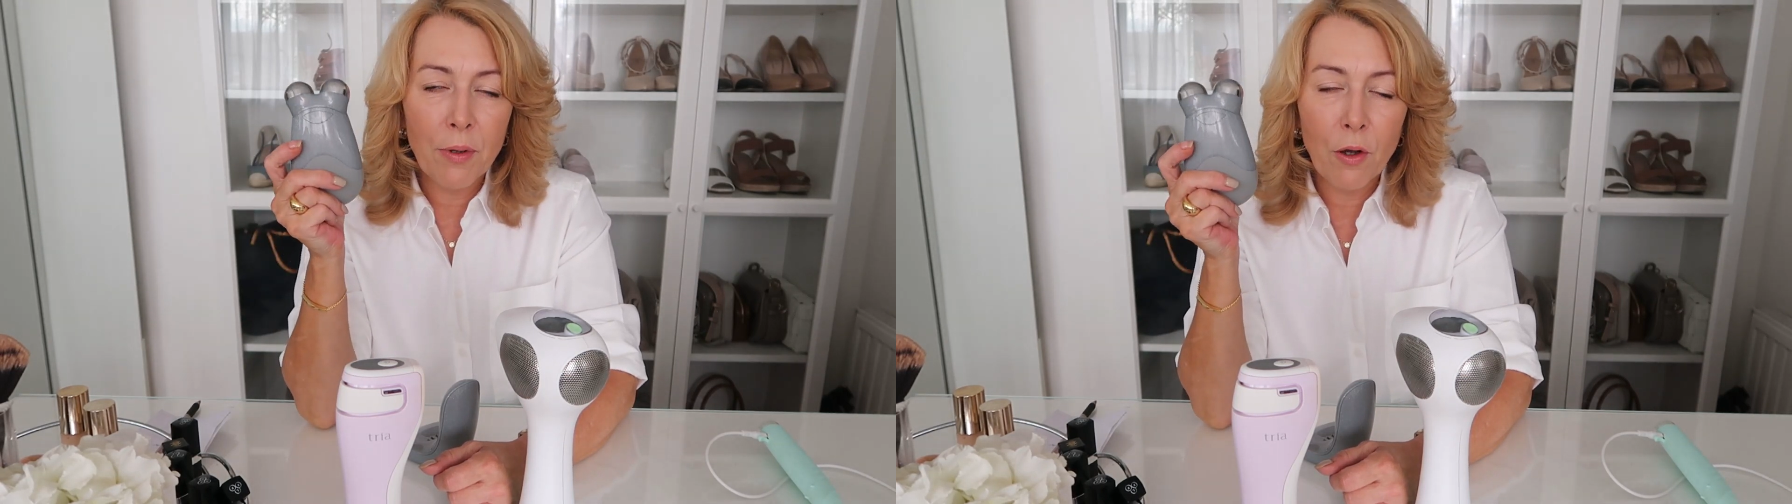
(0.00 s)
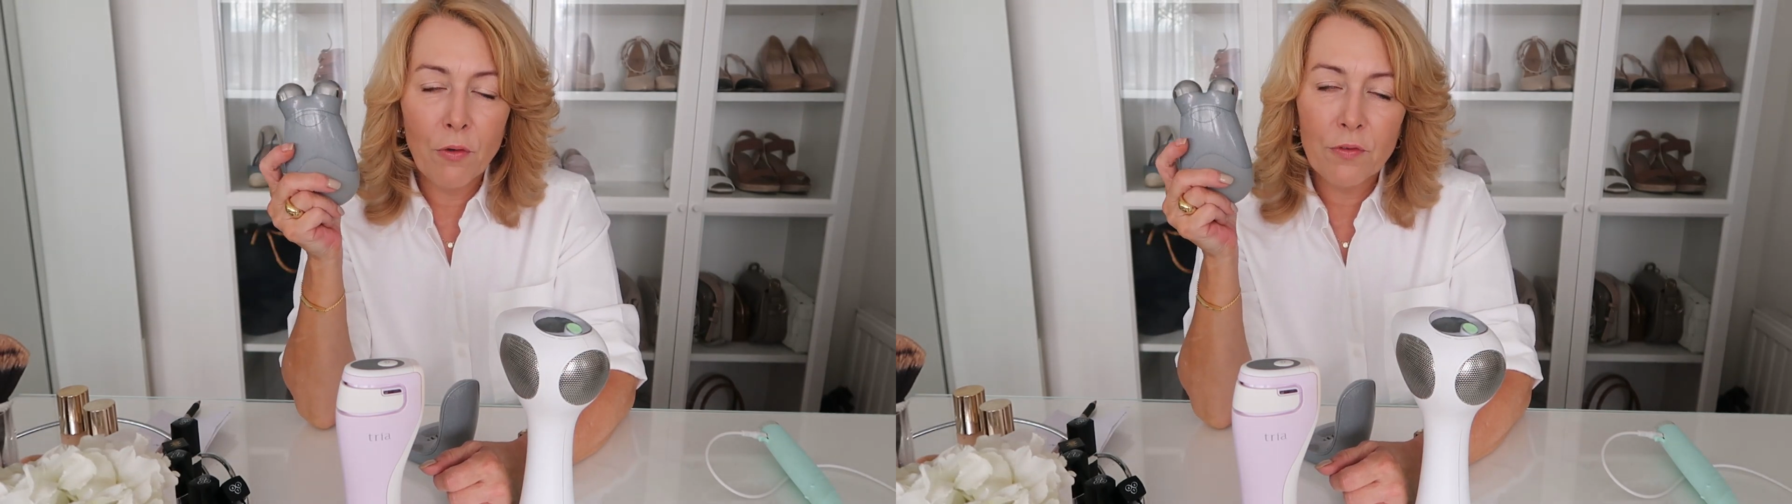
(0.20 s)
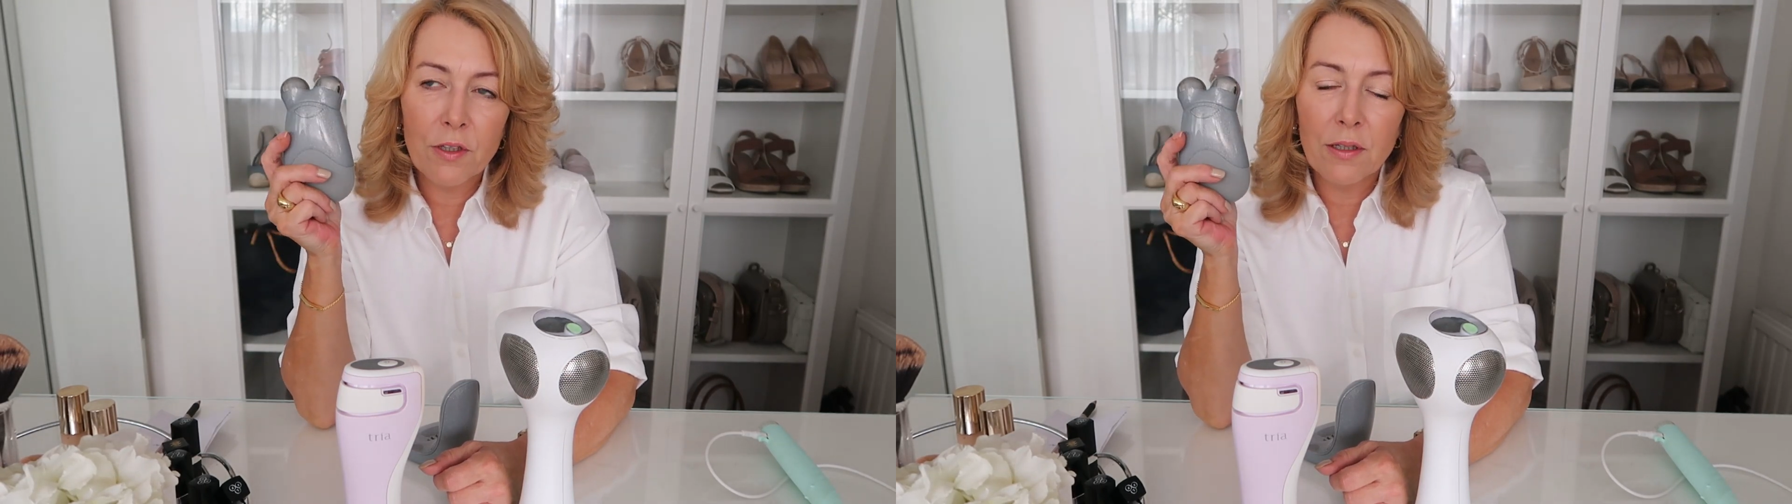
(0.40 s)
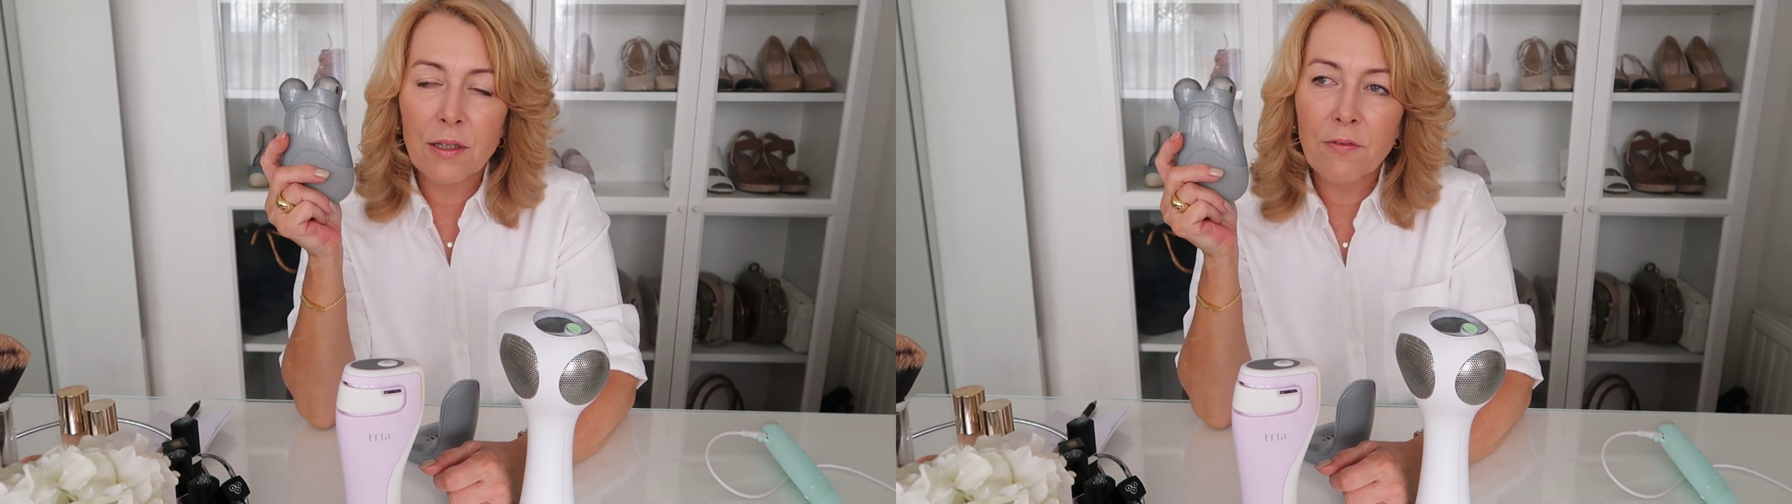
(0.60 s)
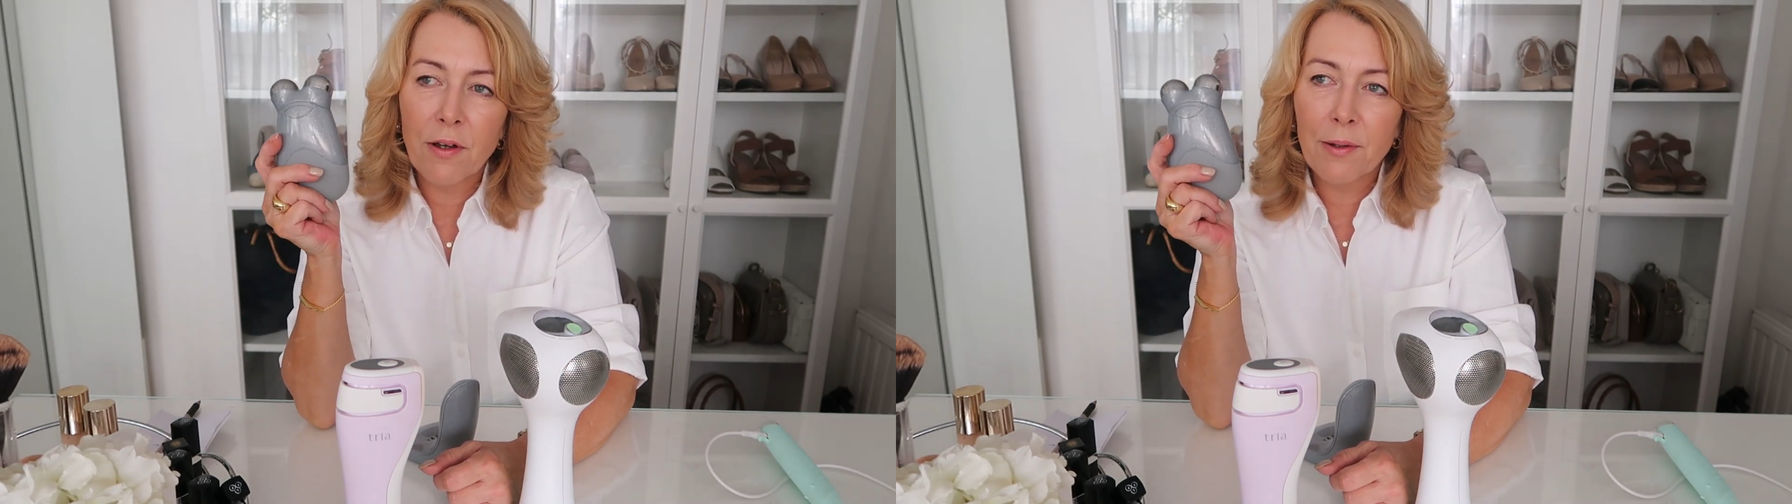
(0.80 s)
but
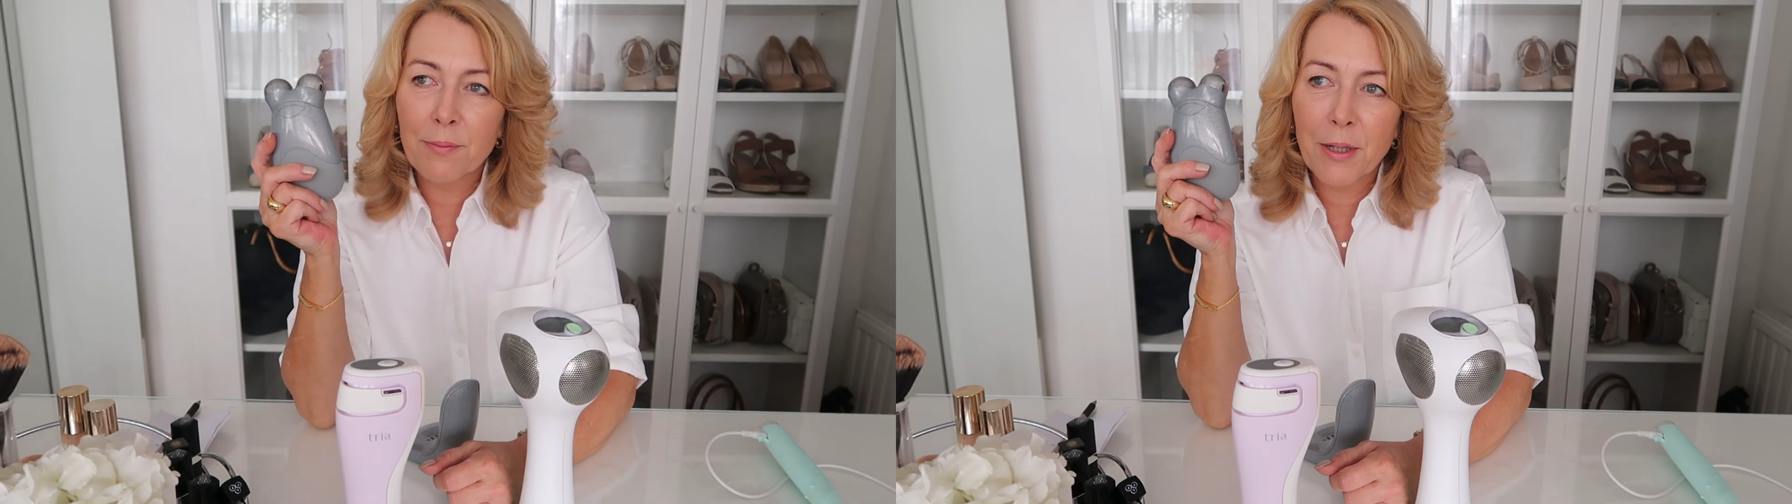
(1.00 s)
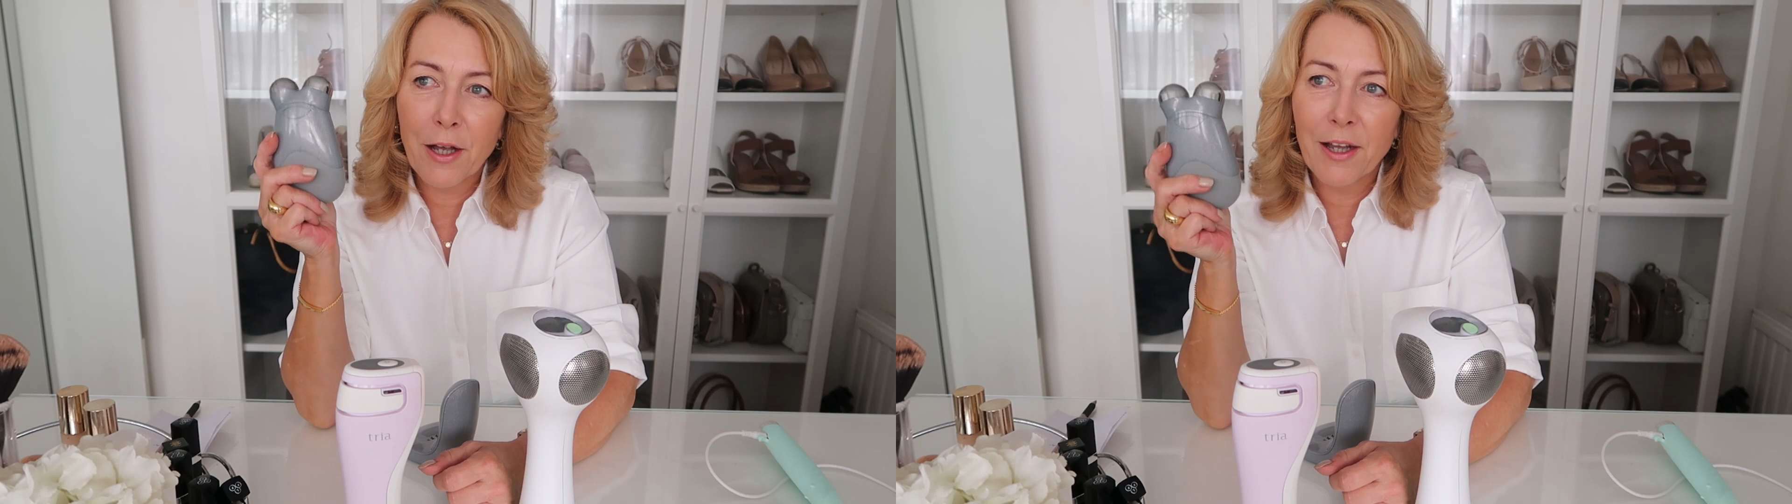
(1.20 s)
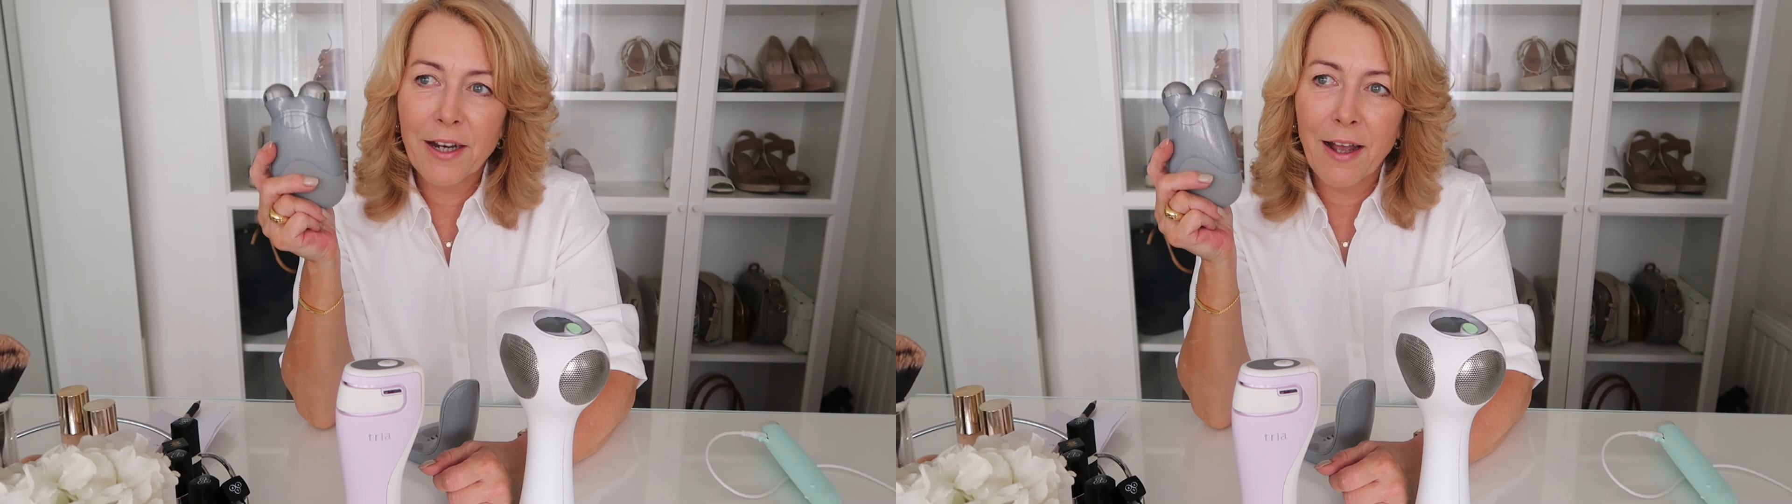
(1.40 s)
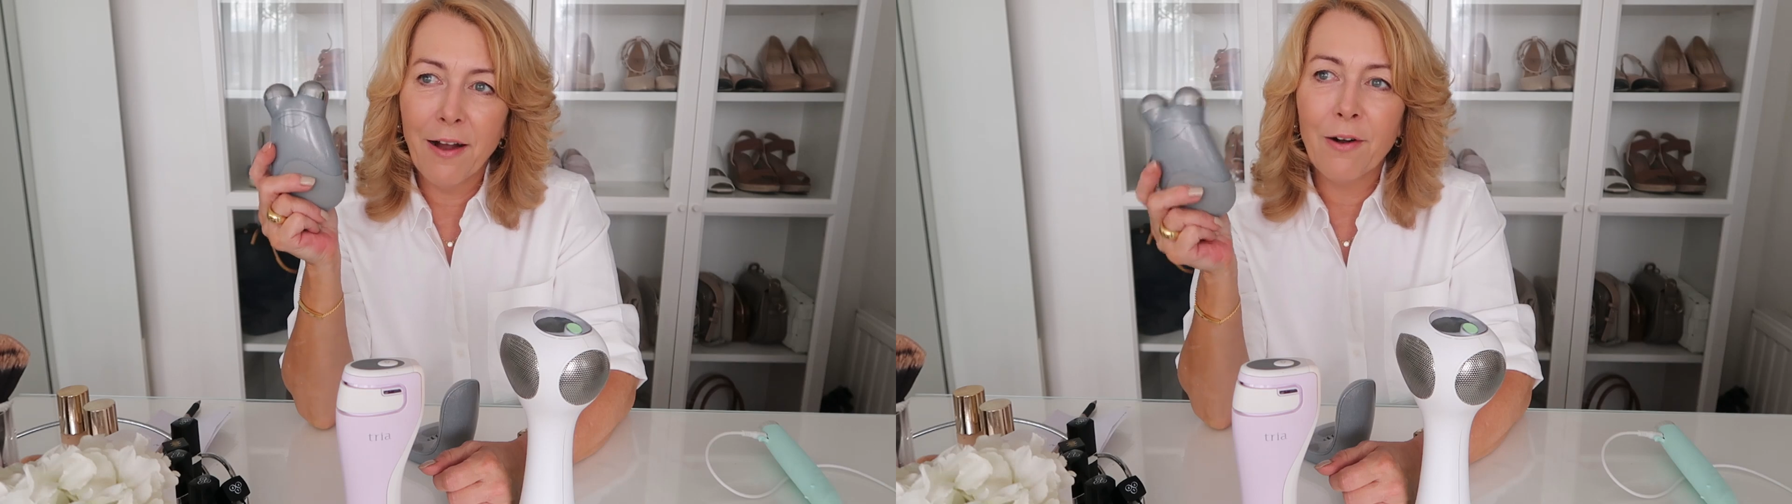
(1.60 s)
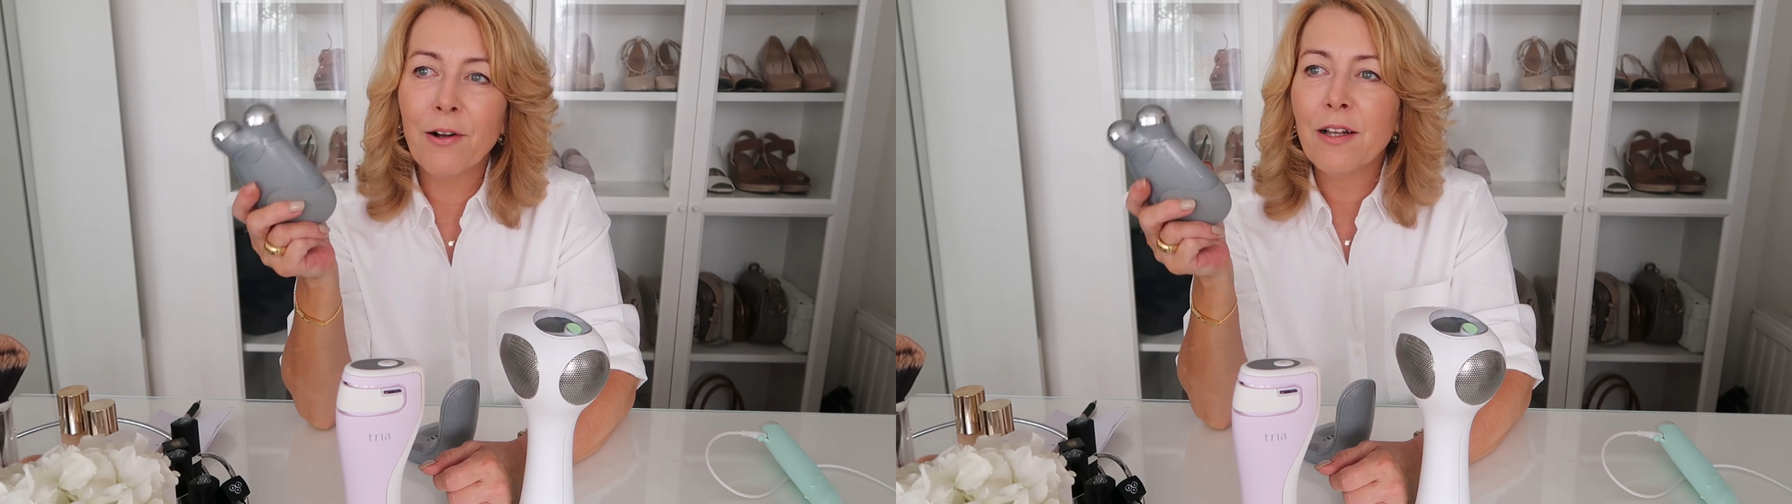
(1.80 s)
often if I'm going
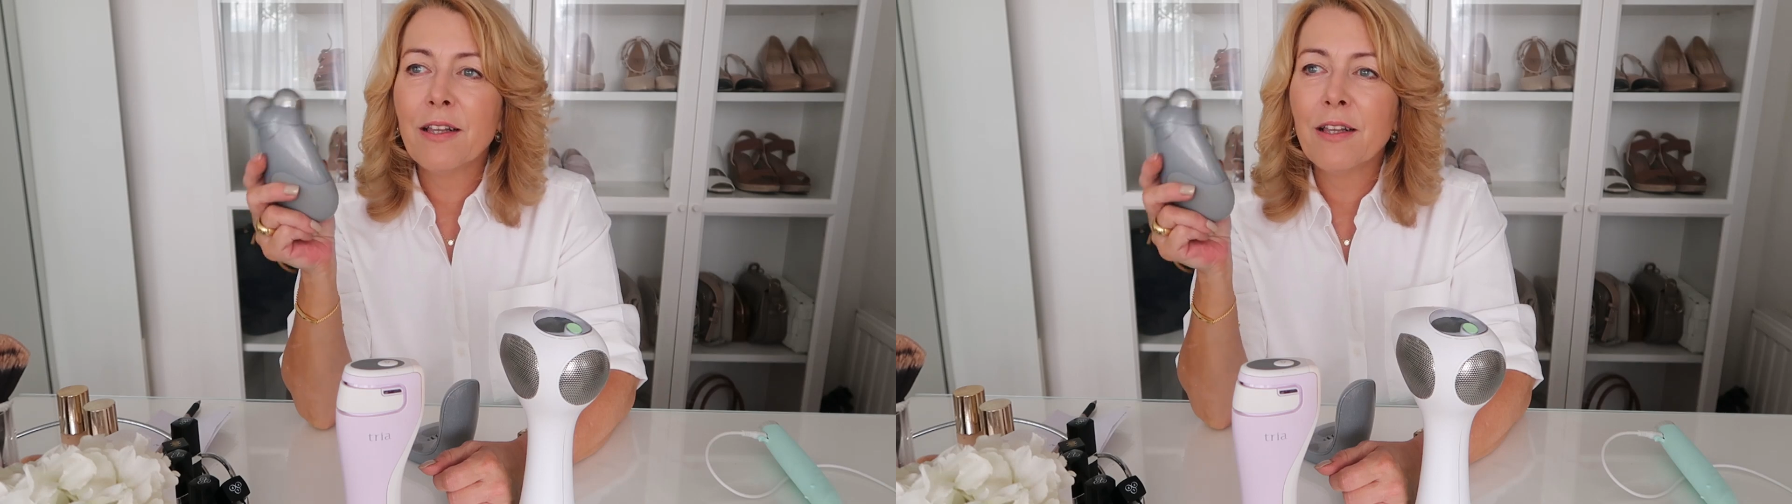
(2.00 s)
out